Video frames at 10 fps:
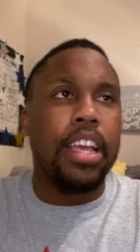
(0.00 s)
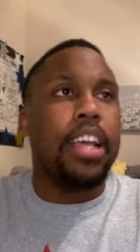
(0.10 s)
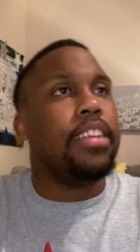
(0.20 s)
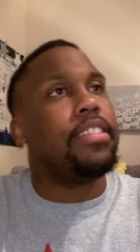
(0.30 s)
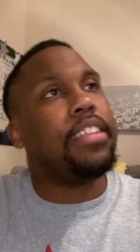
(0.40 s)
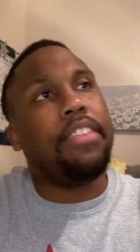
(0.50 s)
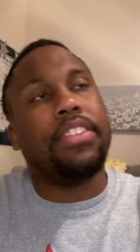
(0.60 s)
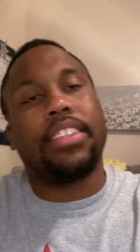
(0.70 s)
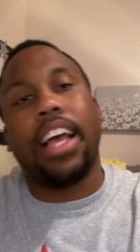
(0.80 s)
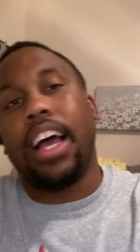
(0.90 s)
Stephen
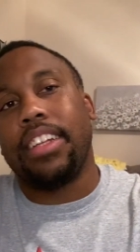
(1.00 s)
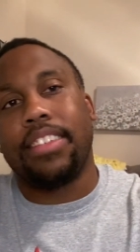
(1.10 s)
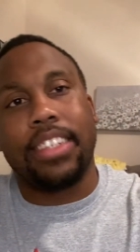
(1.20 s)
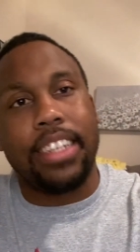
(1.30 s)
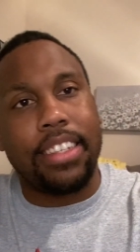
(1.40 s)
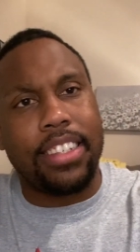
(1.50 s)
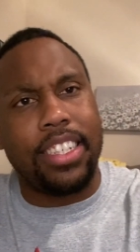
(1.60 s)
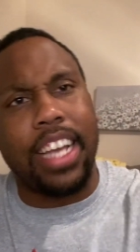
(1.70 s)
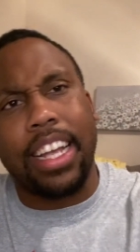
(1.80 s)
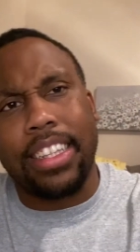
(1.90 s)
Silas gets
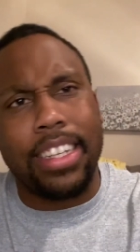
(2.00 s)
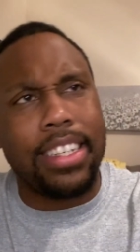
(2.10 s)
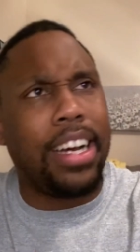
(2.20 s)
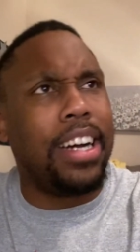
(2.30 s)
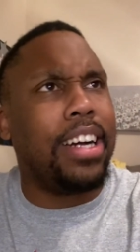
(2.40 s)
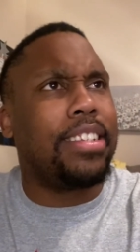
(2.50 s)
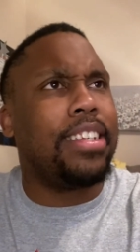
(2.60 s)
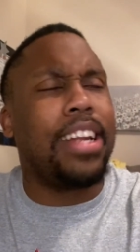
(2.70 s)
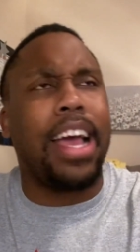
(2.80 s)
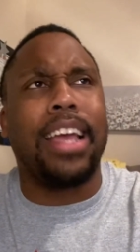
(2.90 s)
ejected
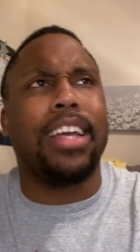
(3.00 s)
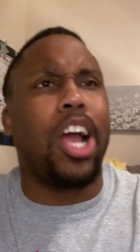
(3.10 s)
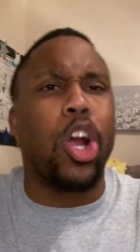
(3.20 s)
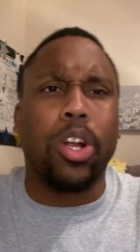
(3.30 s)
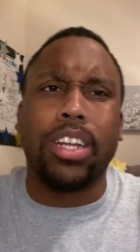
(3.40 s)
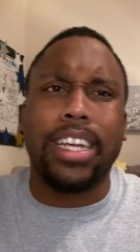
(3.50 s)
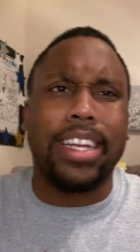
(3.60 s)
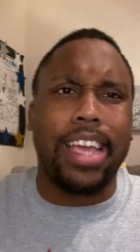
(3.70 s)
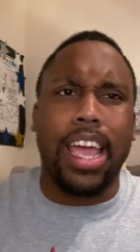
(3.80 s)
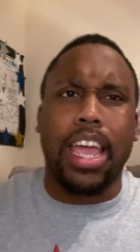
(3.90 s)
tonight early in the
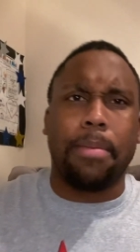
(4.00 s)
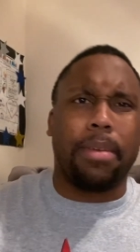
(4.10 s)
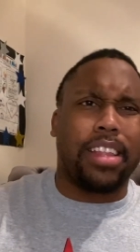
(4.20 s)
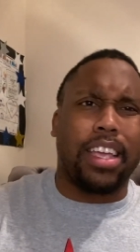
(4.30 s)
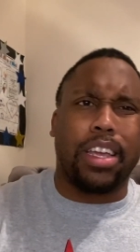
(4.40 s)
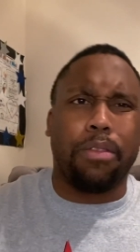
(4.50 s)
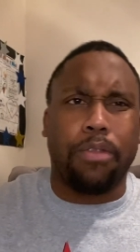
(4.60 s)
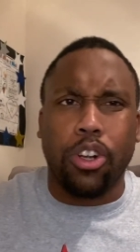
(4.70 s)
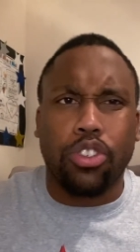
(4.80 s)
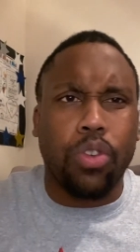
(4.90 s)
game. I think in the first